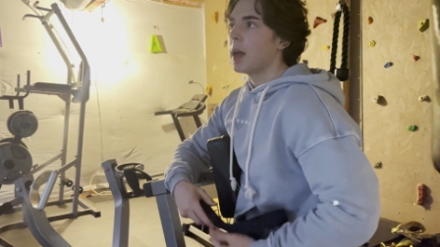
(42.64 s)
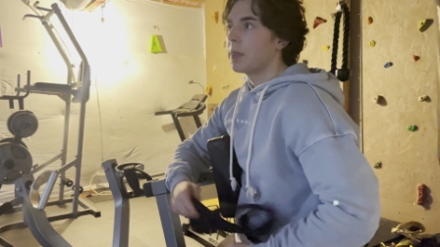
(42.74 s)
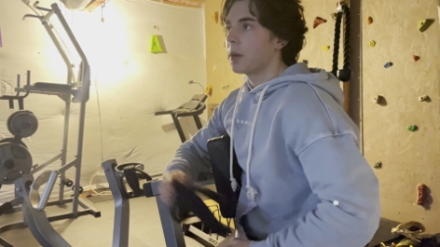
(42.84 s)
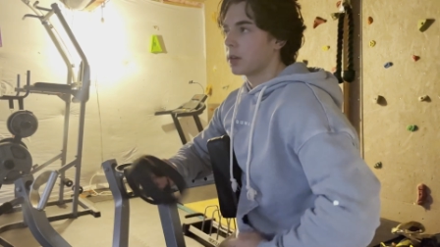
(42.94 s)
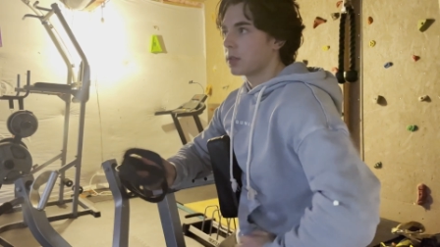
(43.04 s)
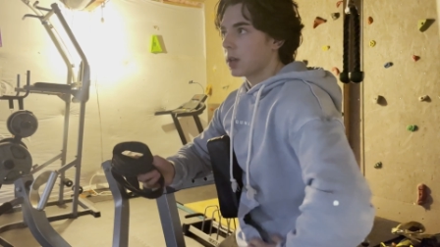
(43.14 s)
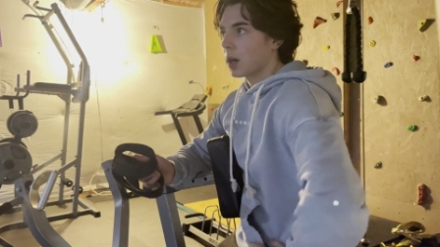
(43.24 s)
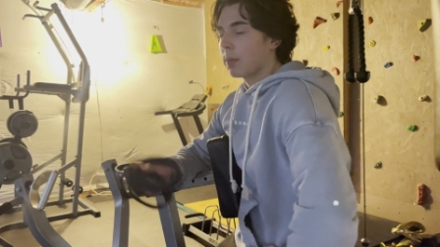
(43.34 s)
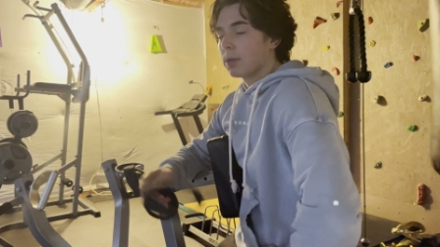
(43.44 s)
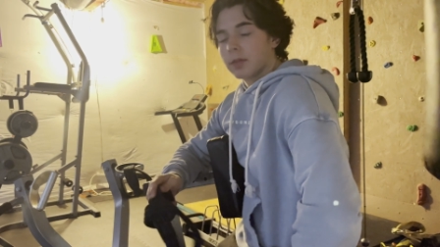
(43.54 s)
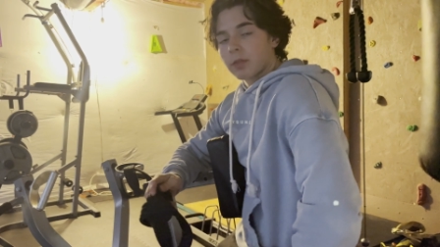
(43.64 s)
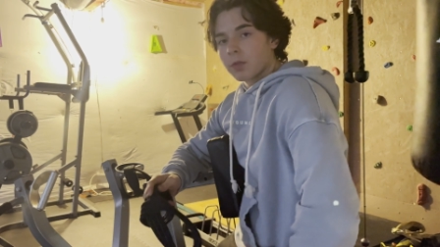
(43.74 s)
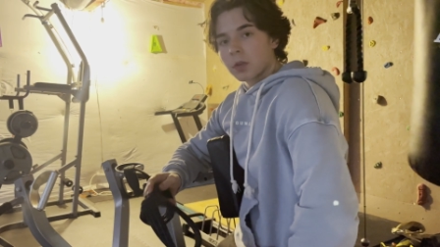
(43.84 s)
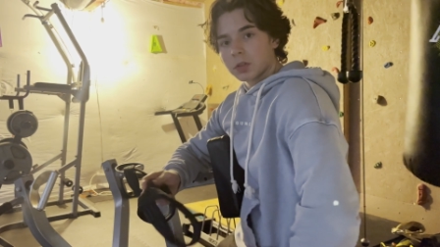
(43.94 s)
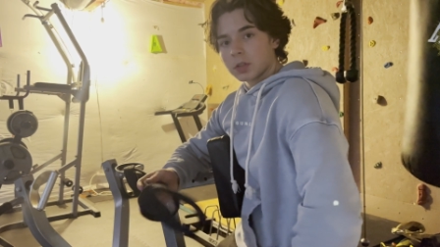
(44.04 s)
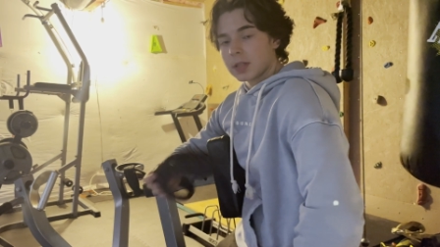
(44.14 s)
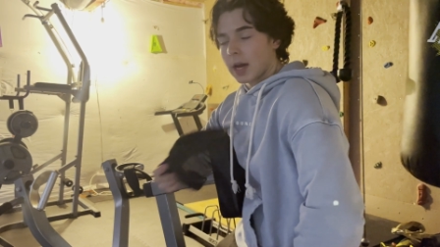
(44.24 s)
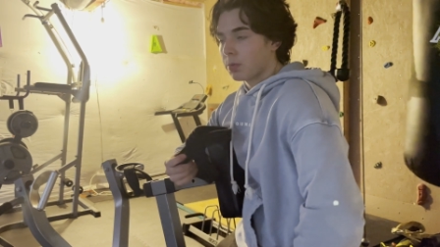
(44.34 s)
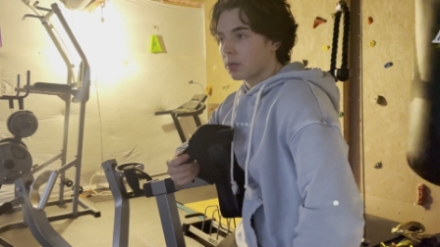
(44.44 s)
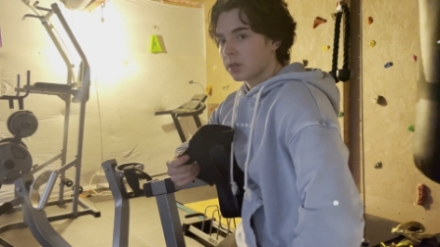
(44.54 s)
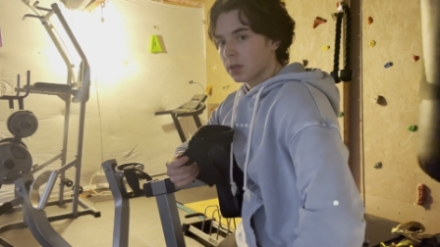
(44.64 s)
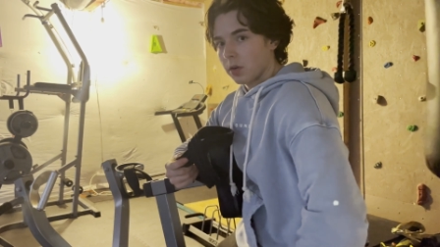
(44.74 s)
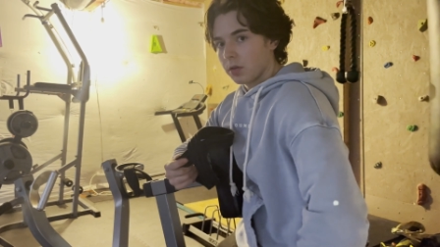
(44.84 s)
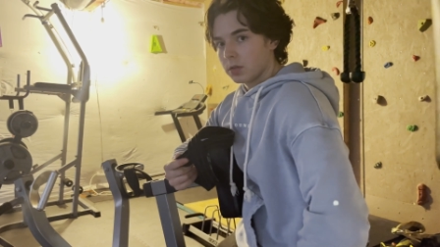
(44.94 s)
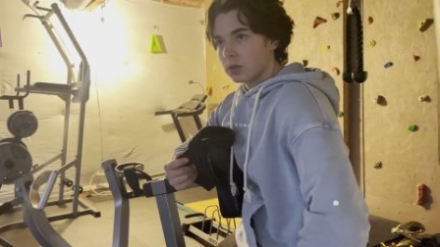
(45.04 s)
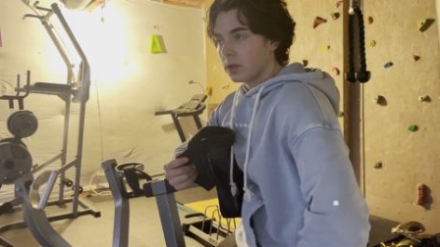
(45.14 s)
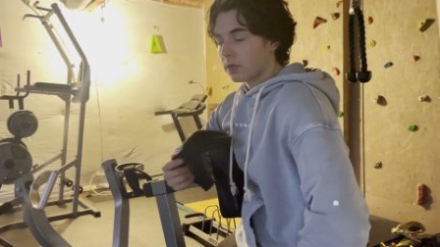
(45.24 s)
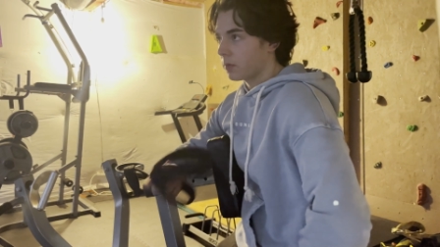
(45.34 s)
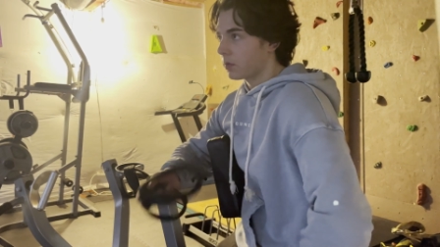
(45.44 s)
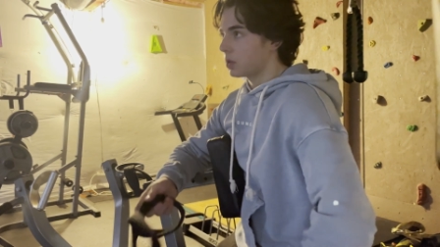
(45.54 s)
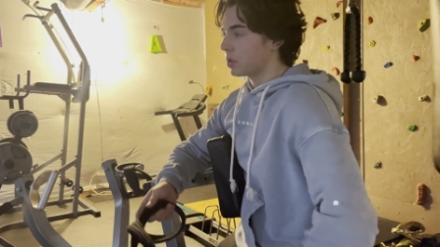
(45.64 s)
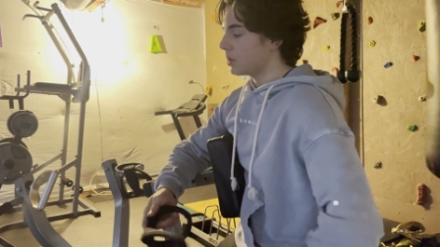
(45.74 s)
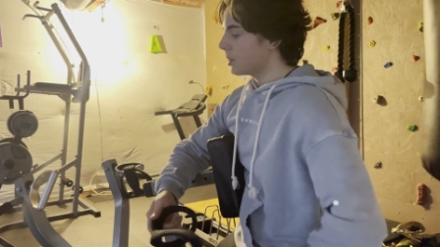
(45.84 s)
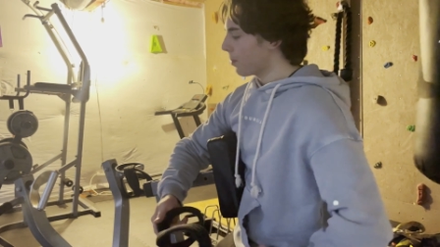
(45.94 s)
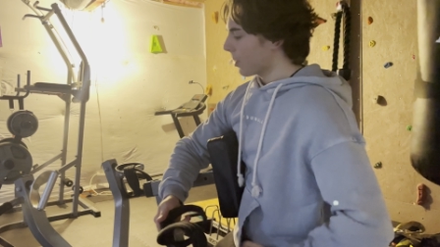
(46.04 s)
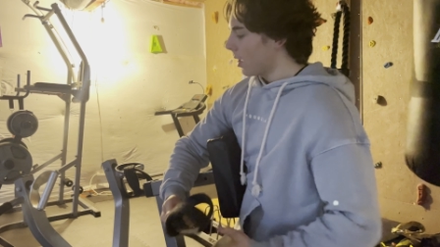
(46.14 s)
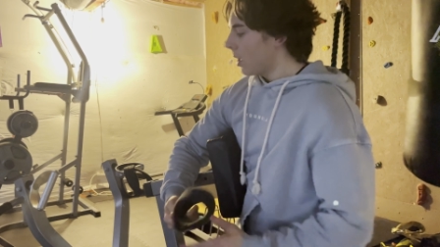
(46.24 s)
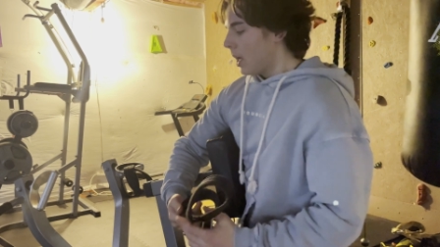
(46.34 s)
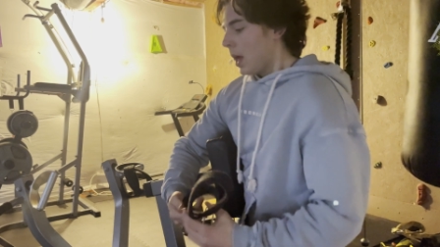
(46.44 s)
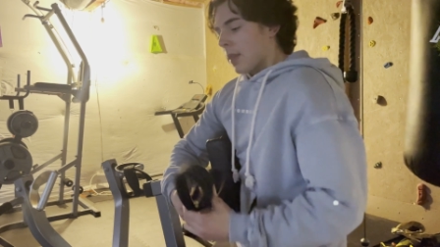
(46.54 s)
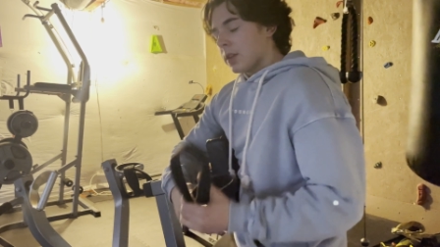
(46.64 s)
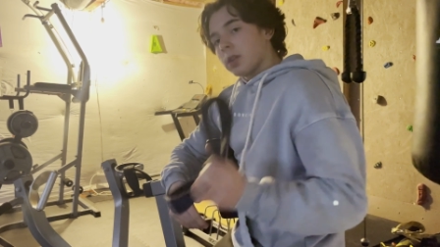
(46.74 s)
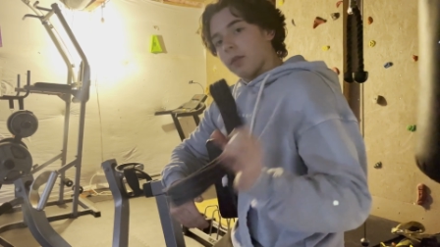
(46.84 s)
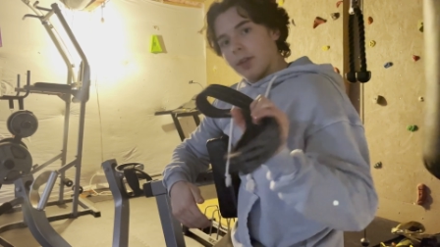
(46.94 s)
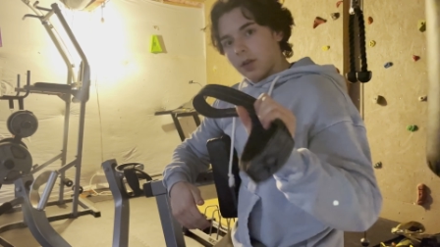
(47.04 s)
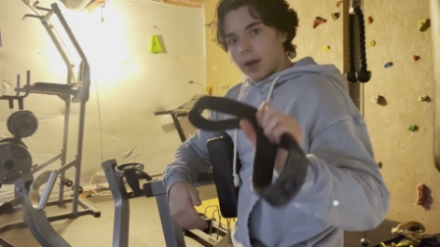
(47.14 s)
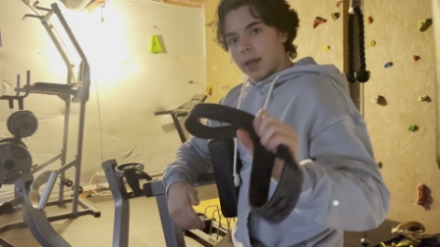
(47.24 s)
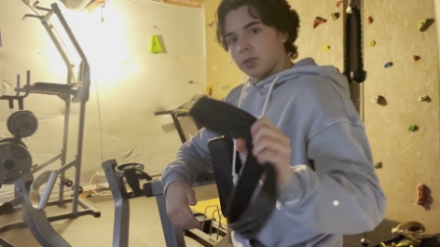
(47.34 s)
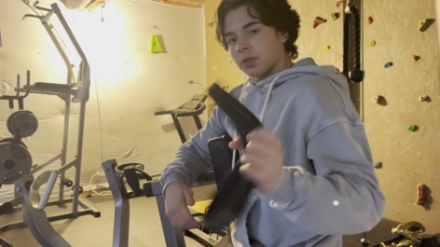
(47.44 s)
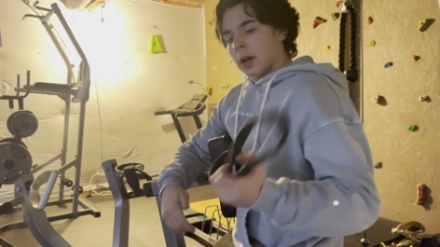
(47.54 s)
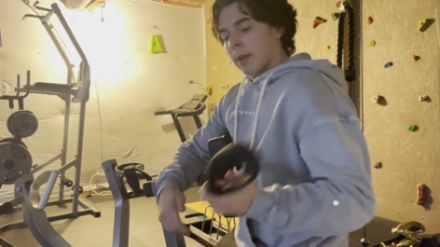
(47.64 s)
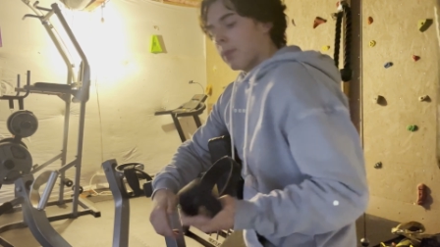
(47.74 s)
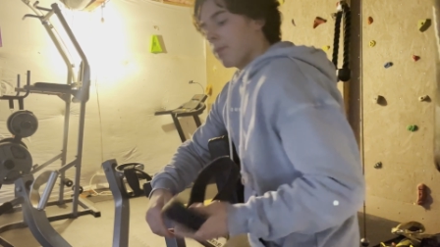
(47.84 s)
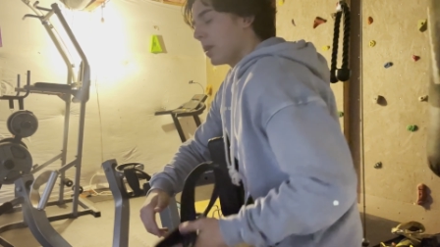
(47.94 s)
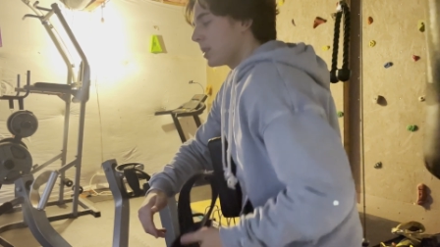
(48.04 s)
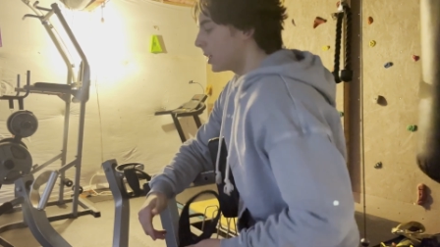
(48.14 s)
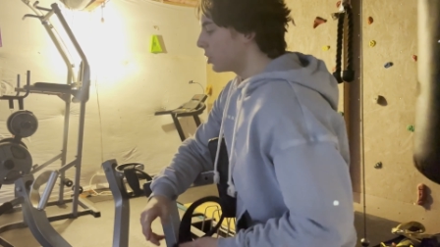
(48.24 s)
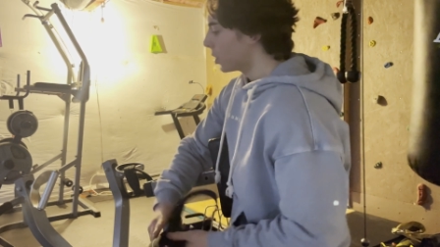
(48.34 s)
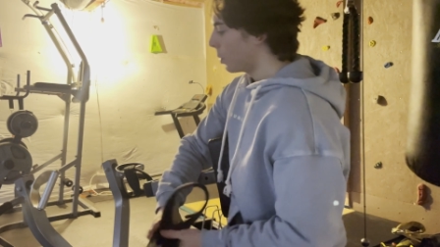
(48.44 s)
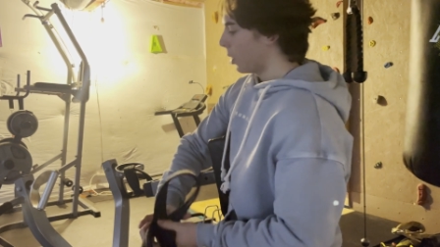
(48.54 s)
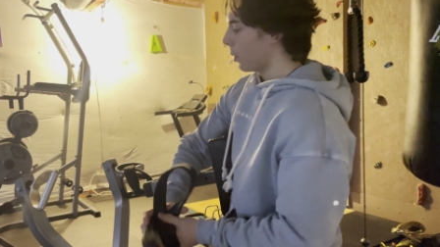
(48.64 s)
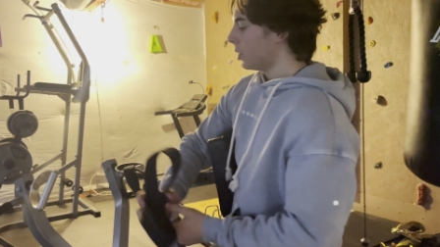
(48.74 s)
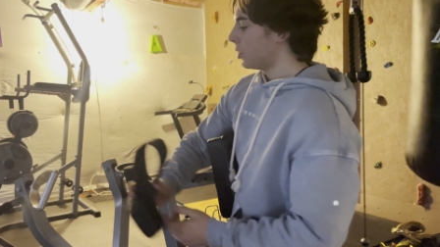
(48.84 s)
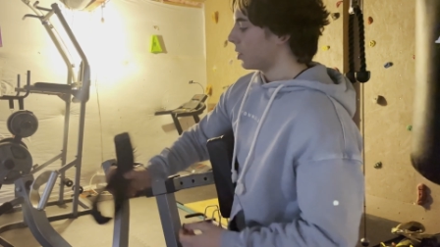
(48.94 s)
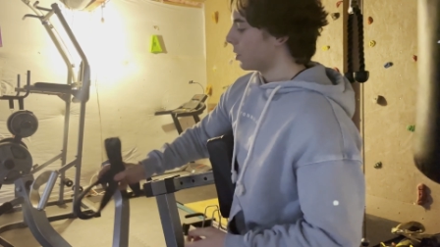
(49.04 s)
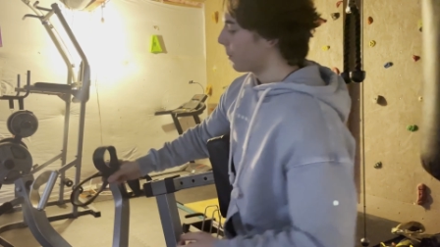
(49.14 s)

There's a couple different versions. I personally own 2 different versions. This is a figure 8 strap, but essentially what you want to do